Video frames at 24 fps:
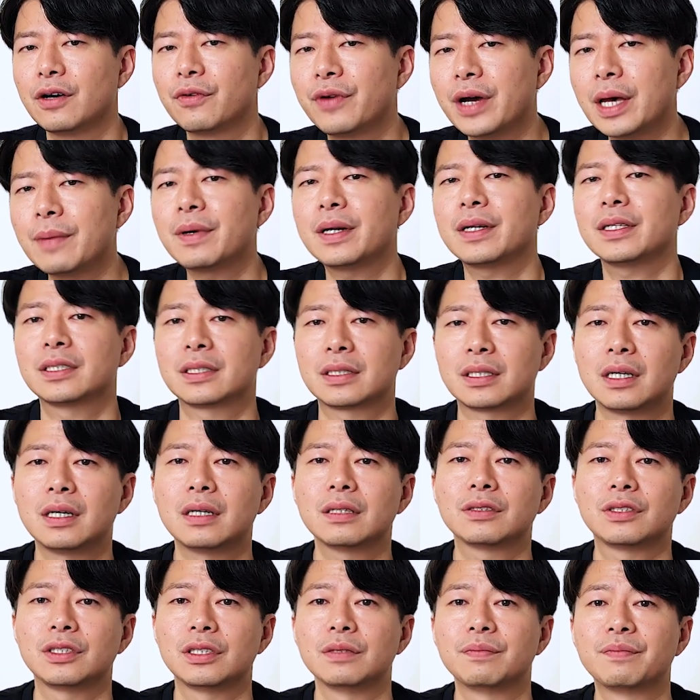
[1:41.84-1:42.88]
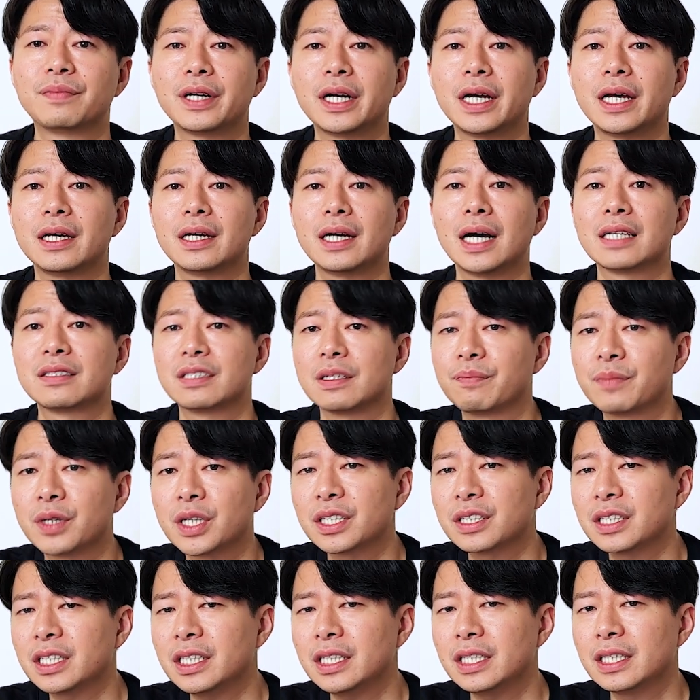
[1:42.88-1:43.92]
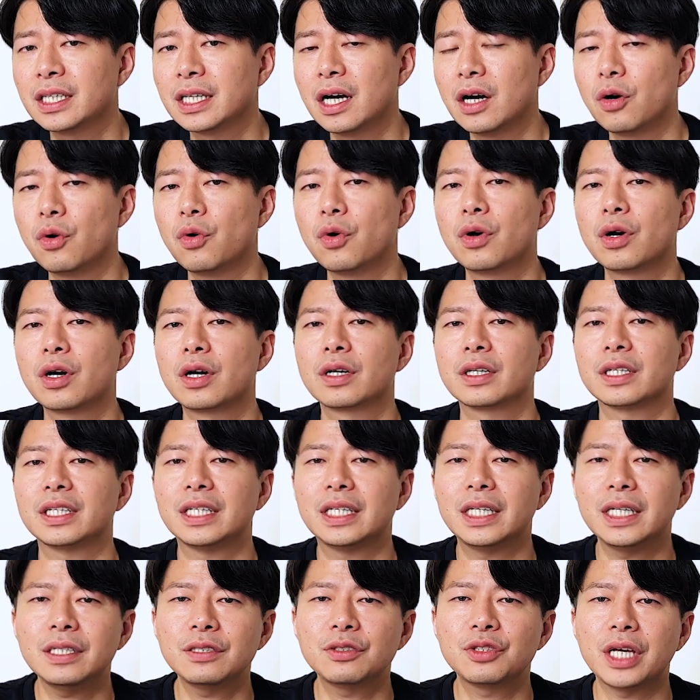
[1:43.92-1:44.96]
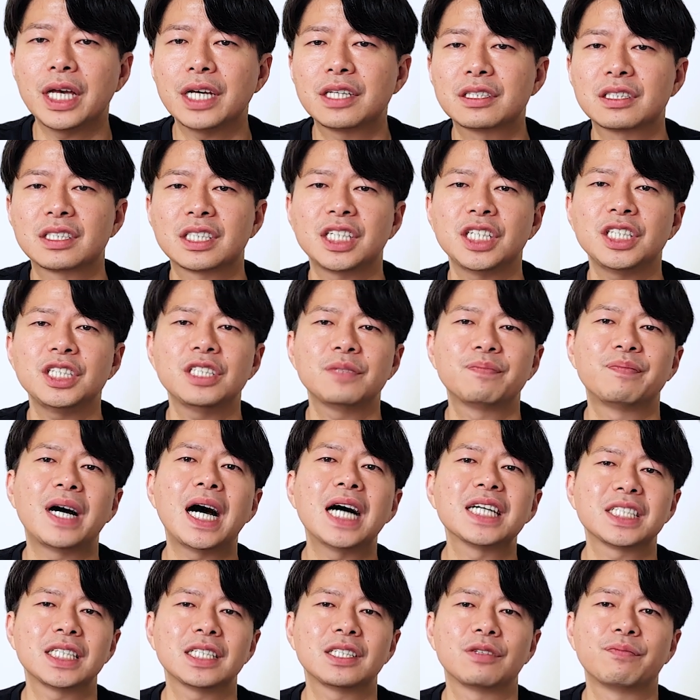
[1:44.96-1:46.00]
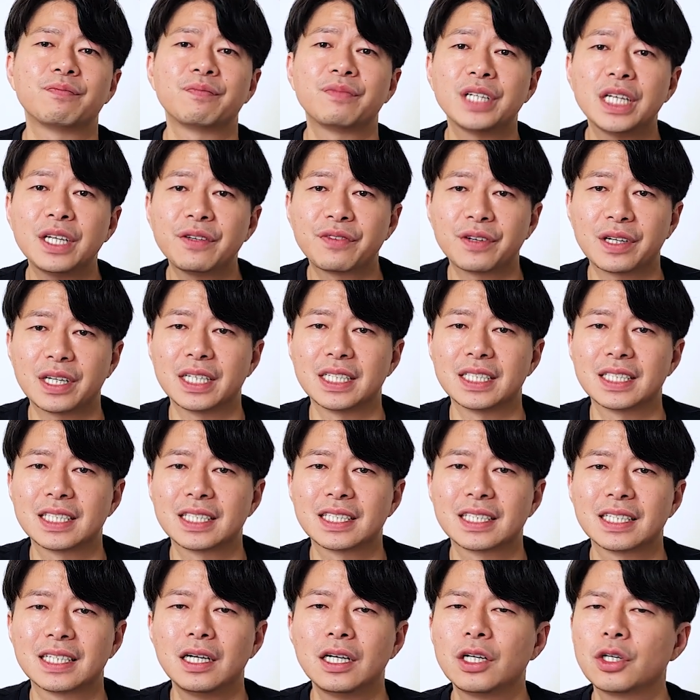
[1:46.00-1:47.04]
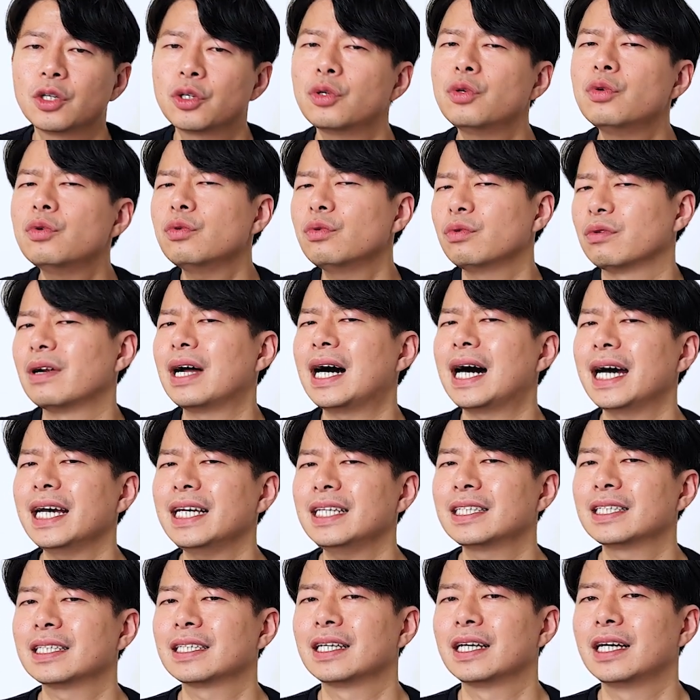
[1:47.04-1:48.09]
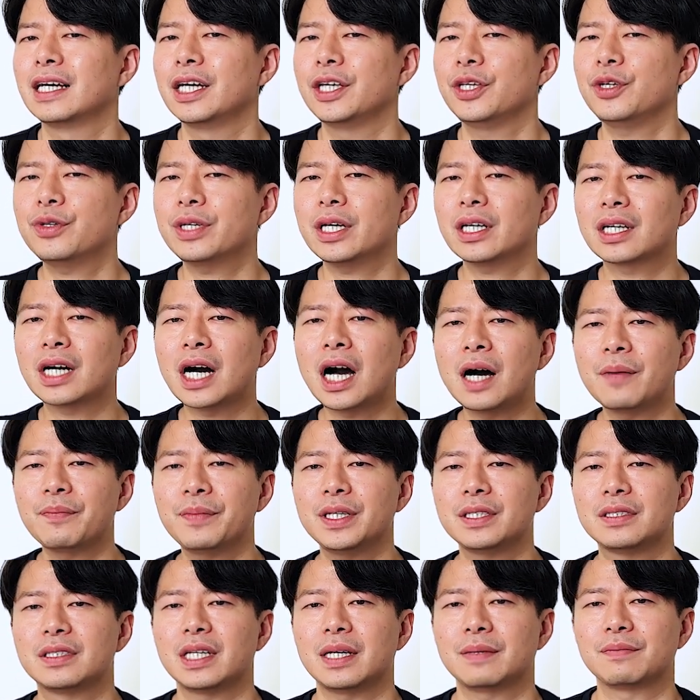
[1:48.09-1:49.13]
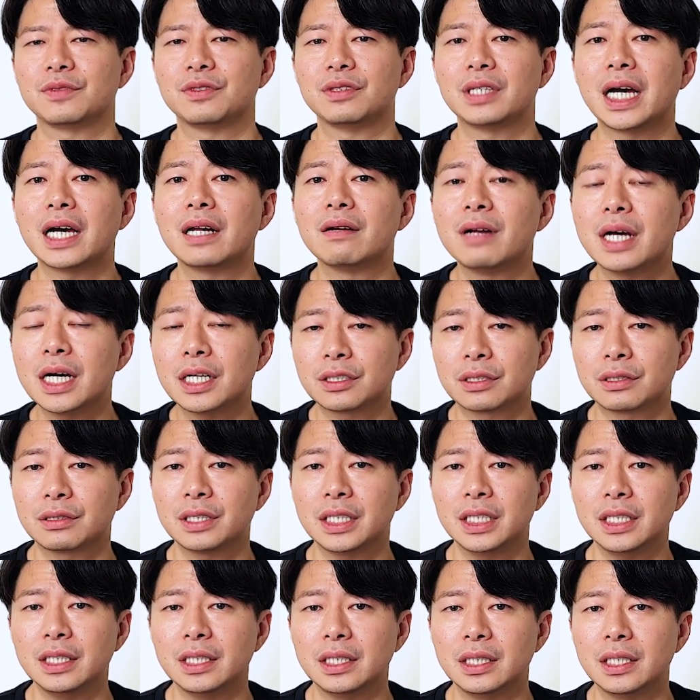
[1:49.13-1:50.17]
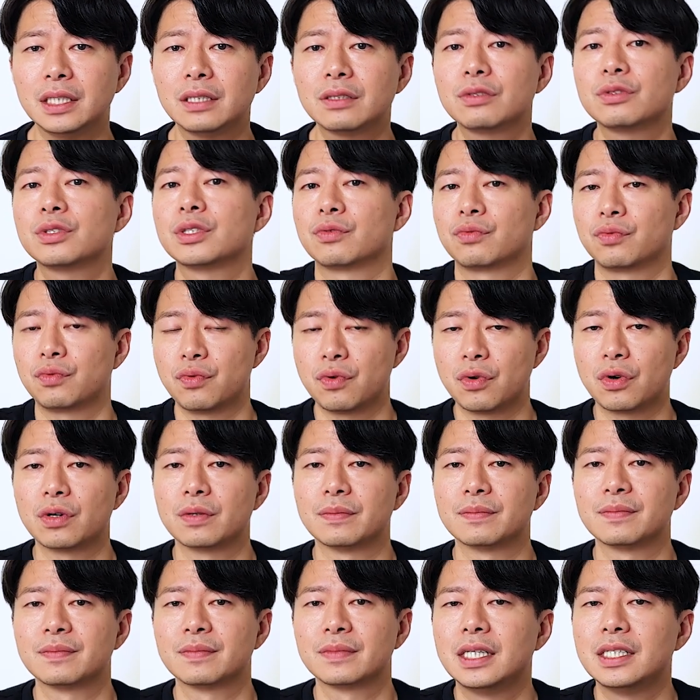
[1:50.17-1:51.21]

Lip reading: favorite song to play at the party or gift exchange budget preference. Cool, right? You can copy them directly into the form.